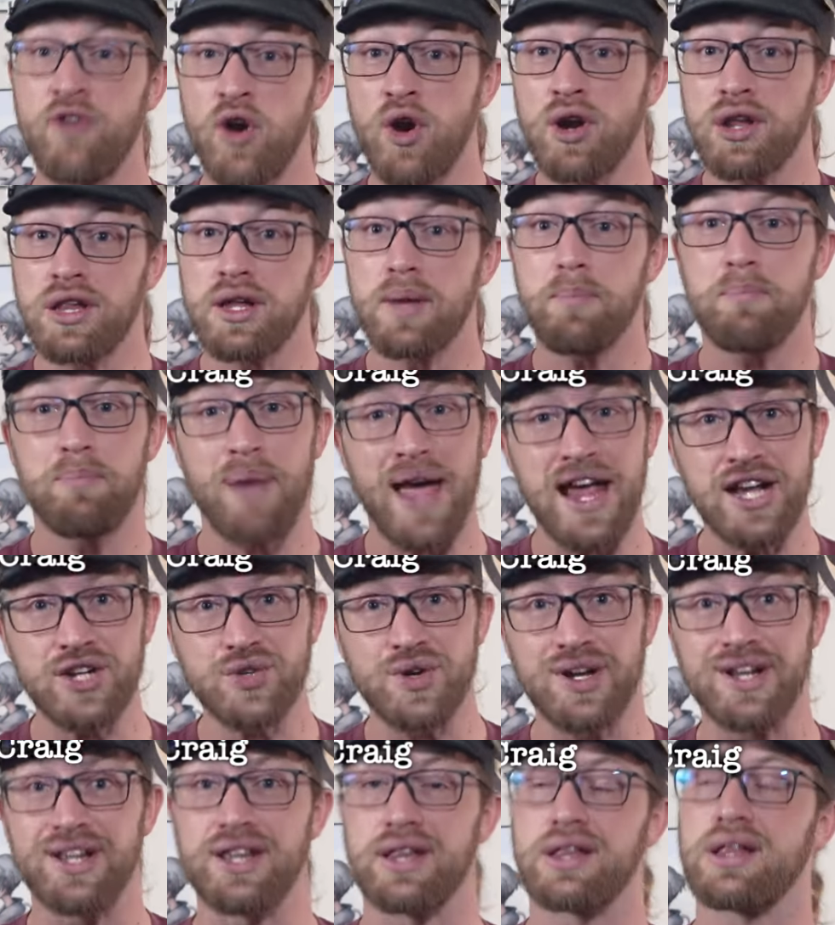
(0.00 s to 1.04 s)
First,
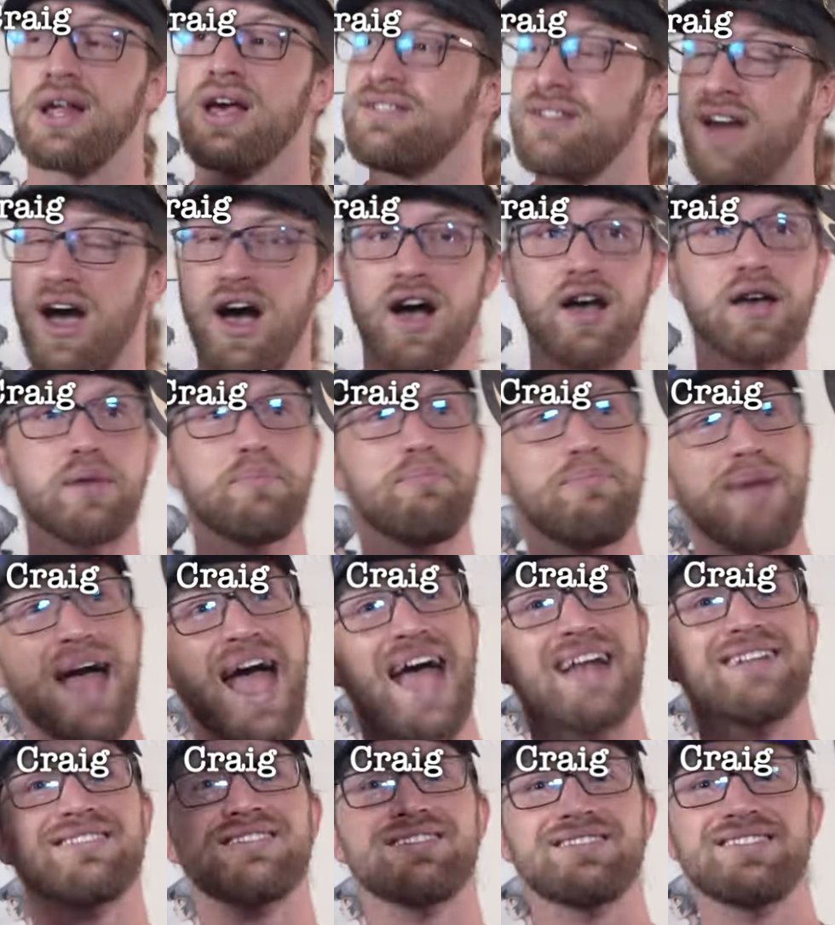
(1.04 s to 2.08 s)
patrons! Doug,
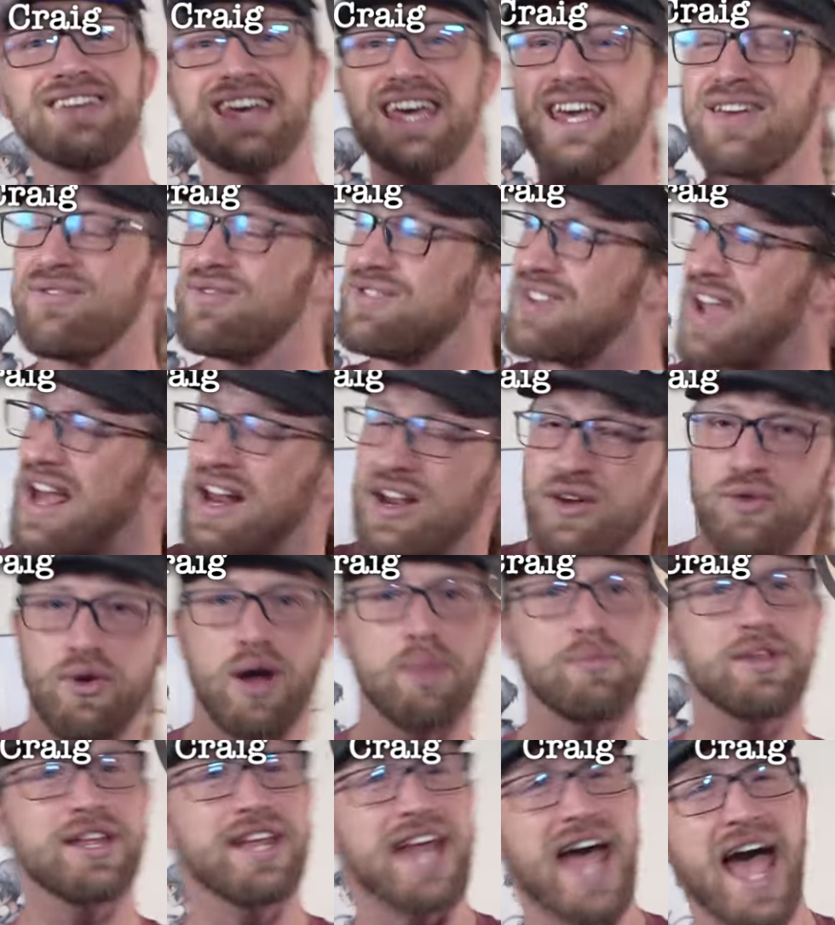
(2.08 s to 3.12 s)
Matt, Steve, Data
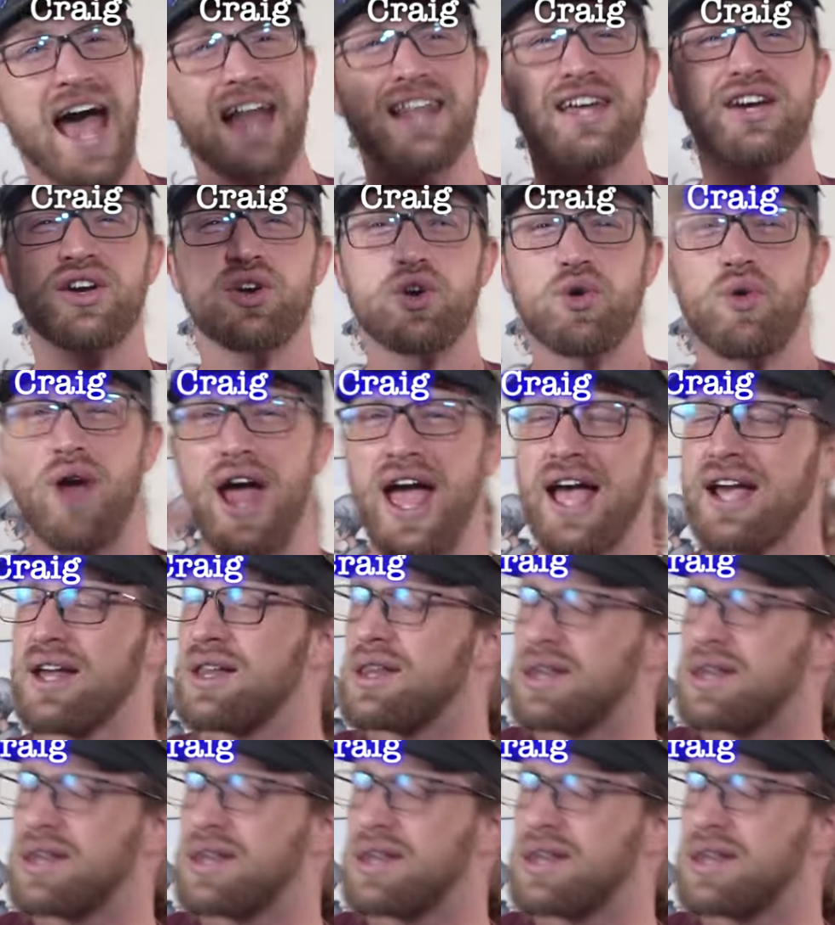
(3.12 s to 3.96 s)
Gremlin, Alec, Craig,